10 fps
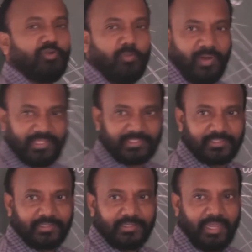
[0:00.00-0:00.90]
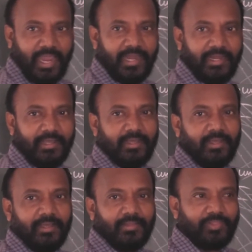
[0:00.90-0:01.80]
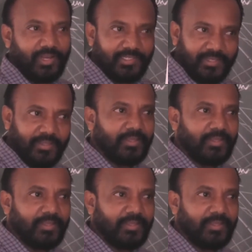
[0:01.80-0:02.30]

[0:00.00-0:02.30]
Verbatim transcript: took place and there is a